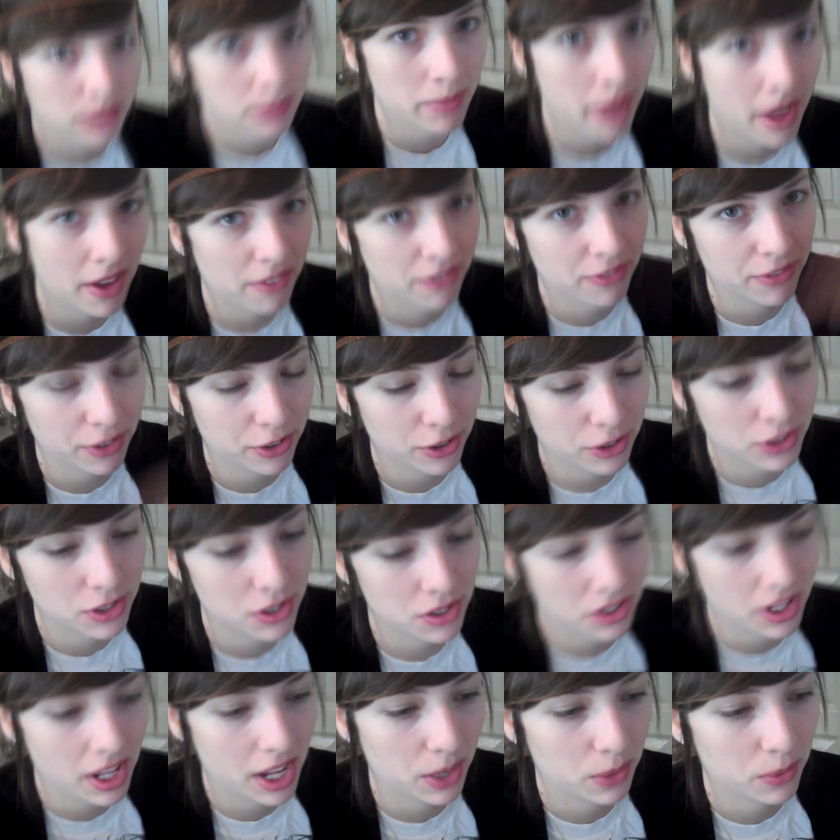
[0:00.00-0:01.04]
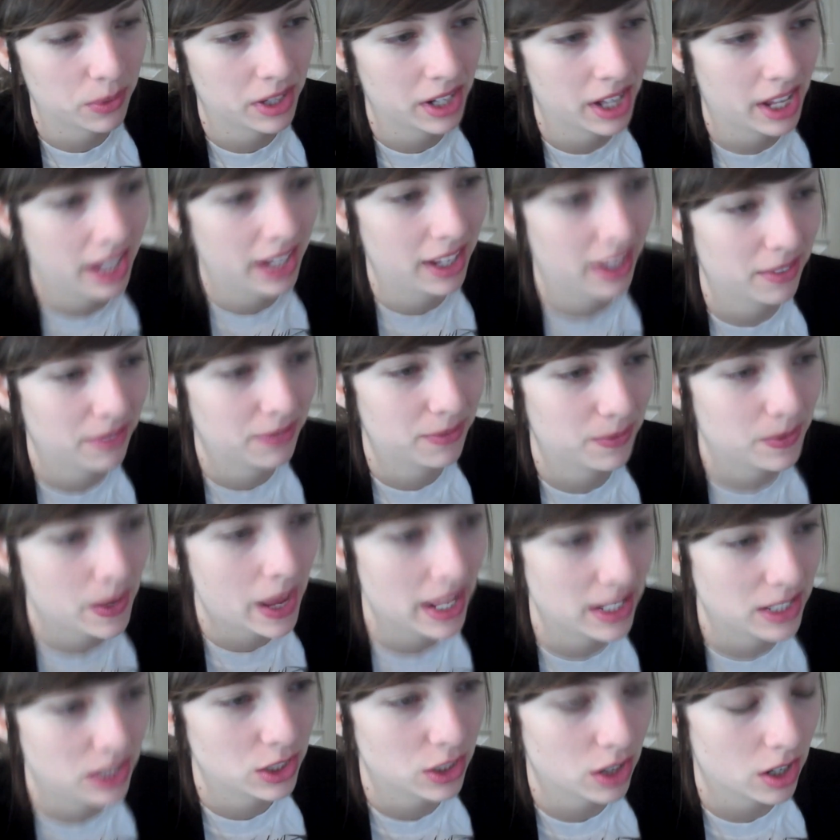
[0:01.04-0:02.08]
to my first, like, when I
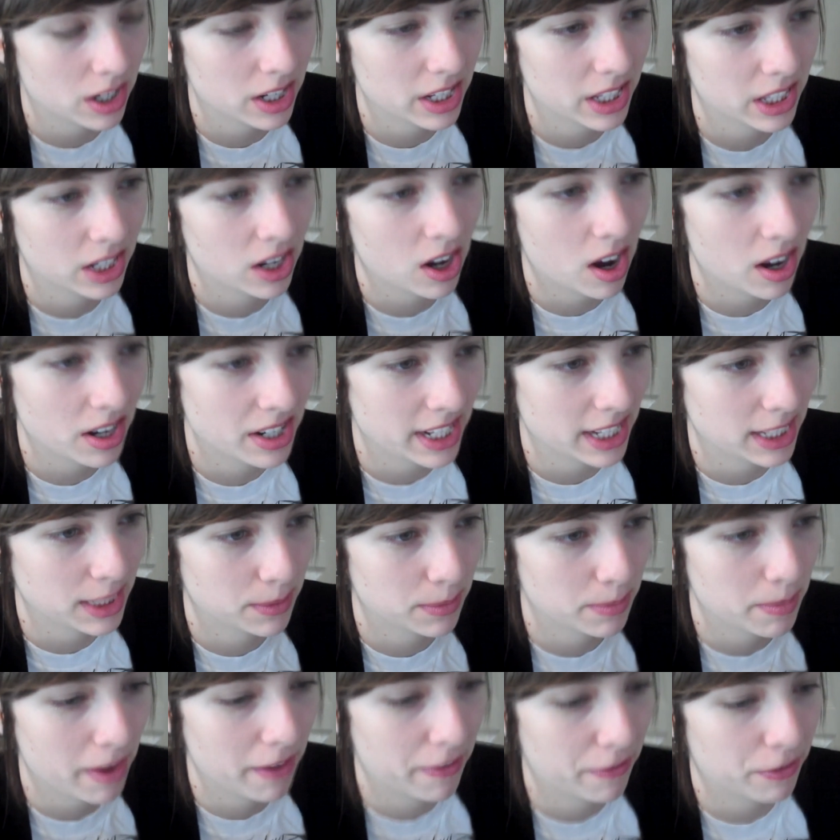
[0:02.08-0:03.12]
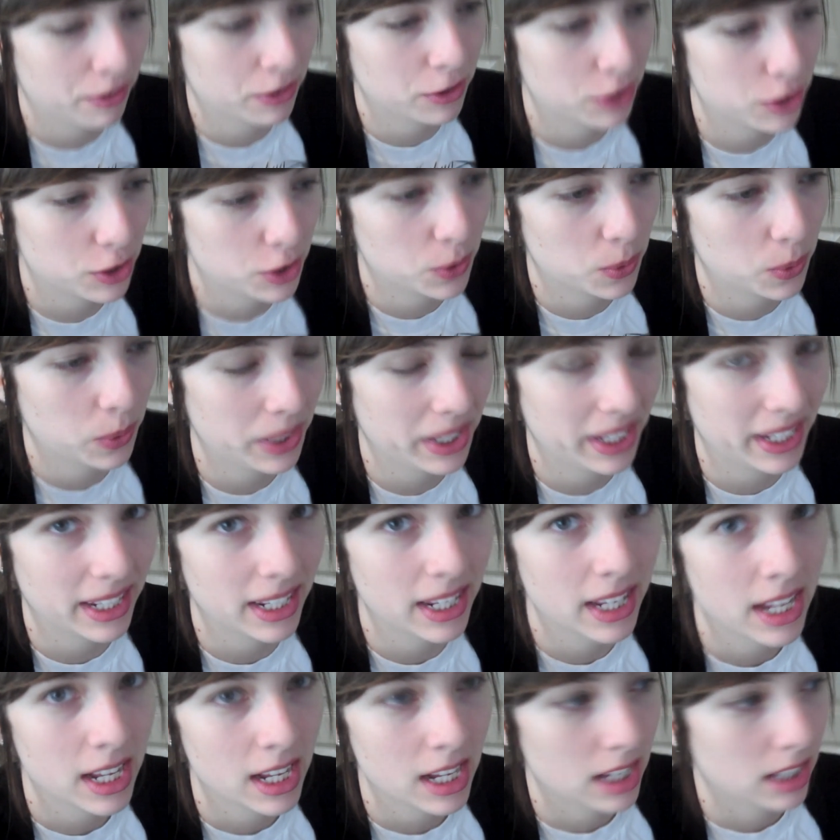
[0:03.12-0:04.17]
had started the contest, my first tweet.
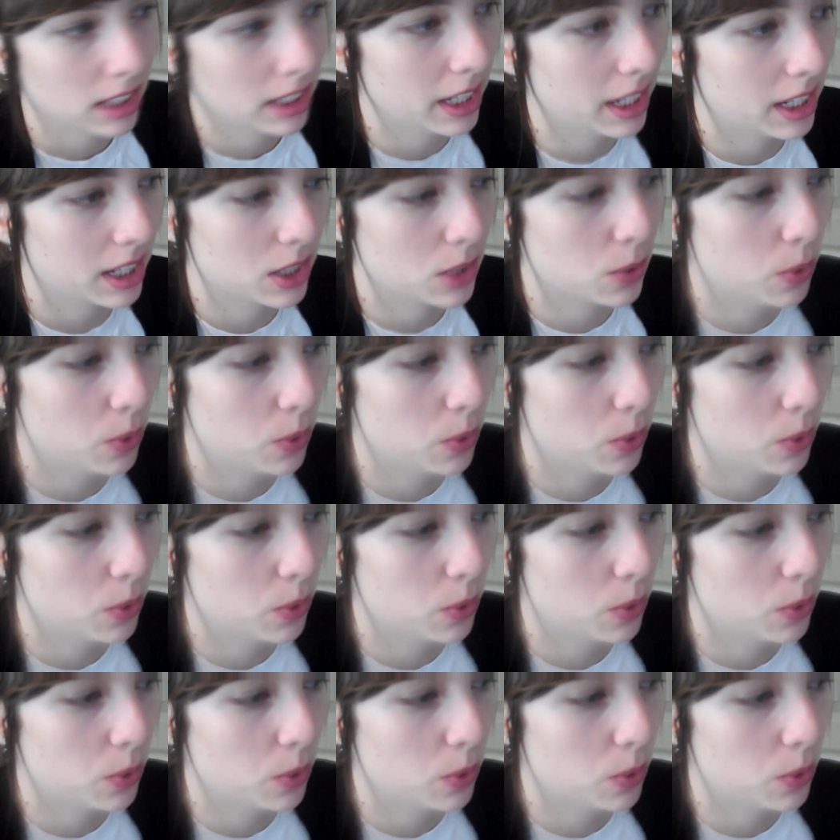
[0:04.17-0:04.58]
Like,